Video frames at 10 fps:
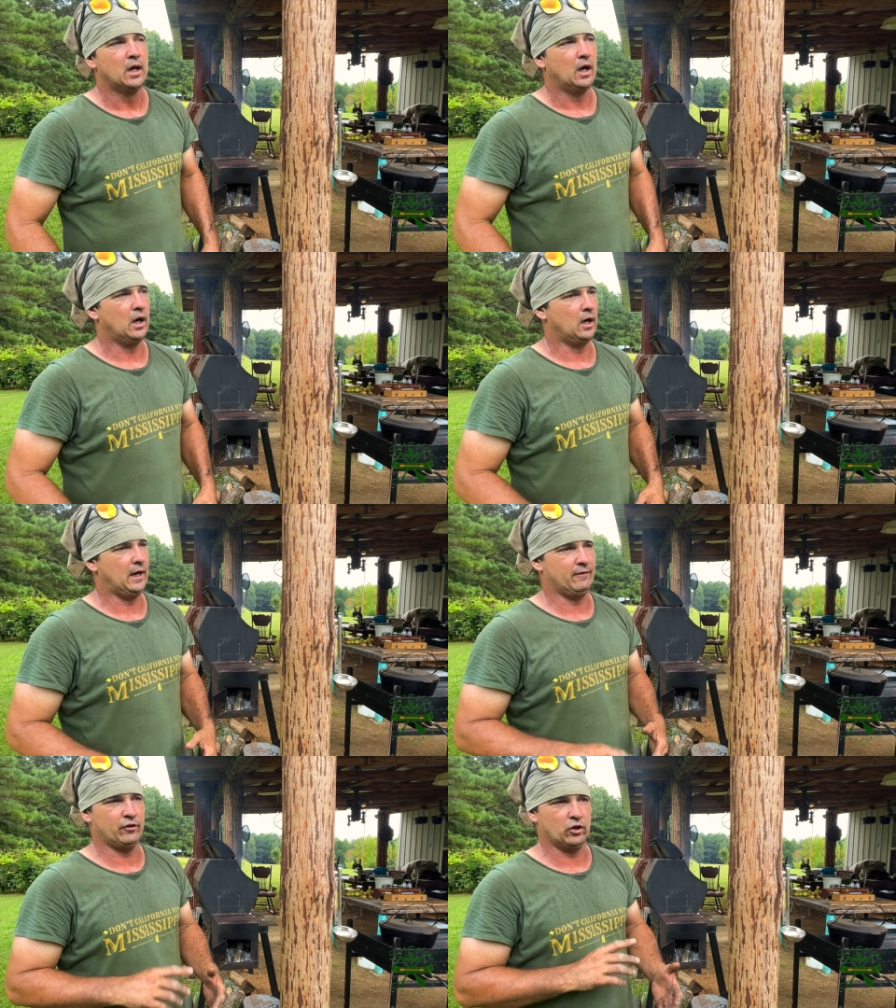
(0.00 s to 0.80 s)

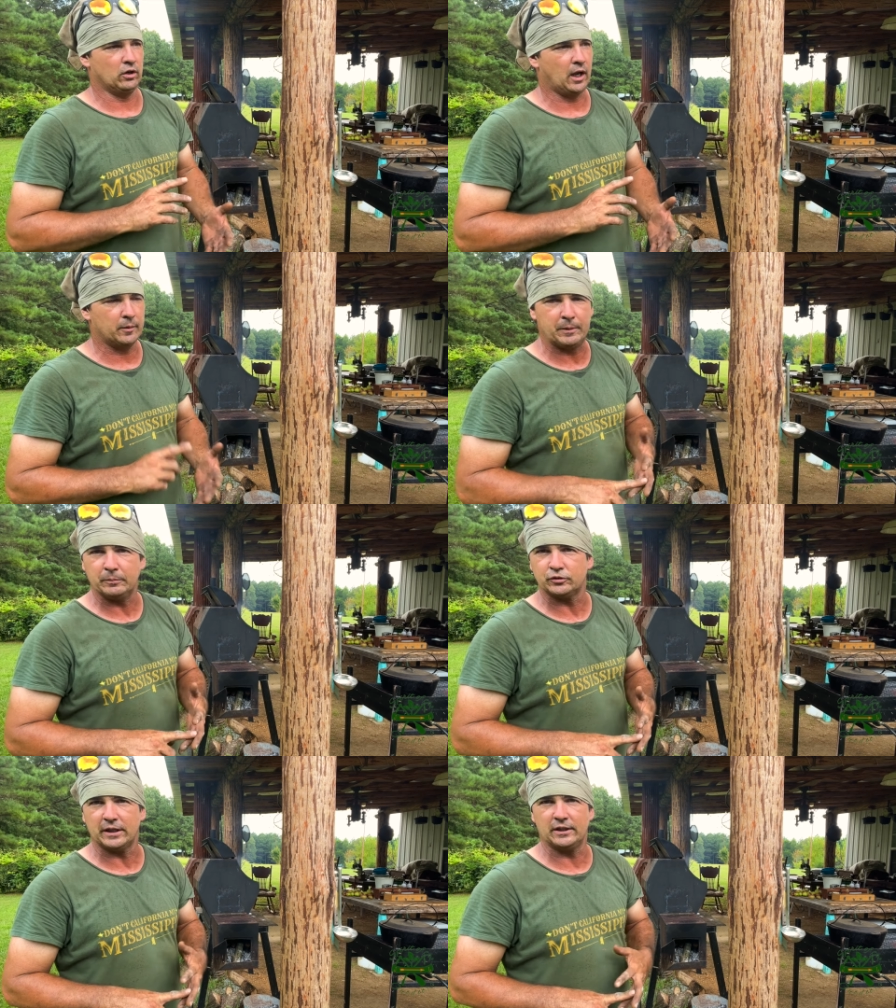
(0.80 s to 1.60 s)
I've heard a lot of
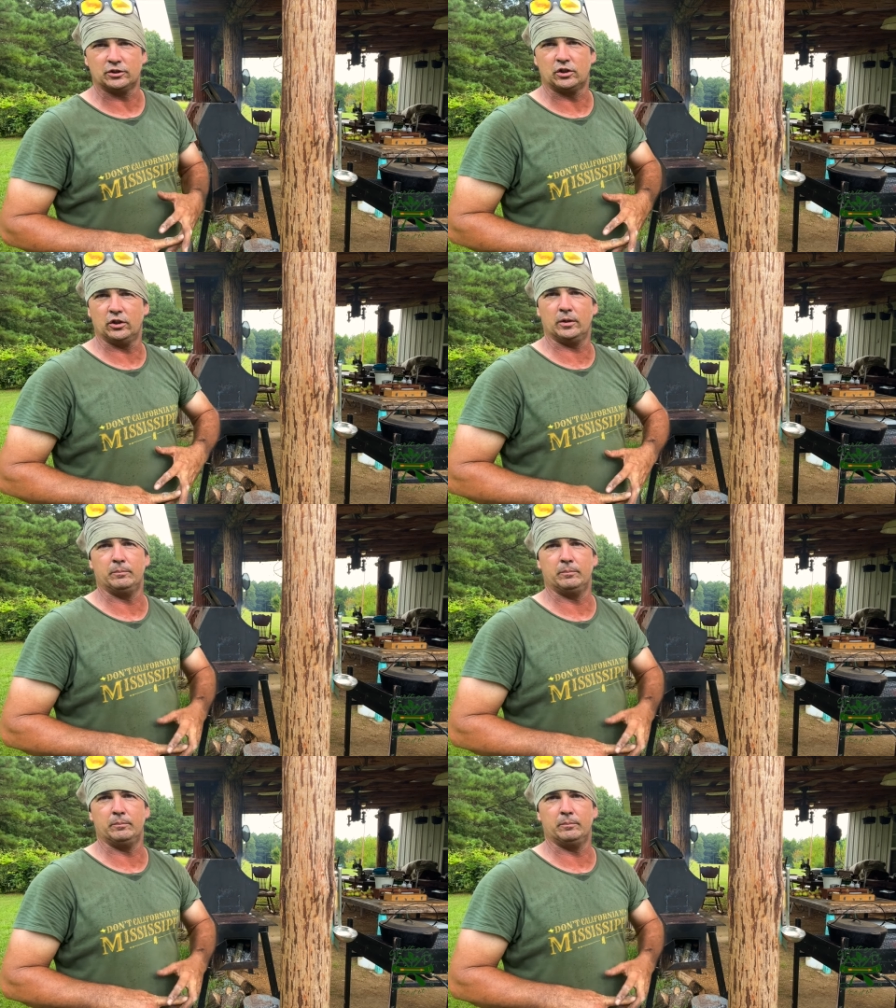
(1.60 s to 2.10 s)
people say it's good.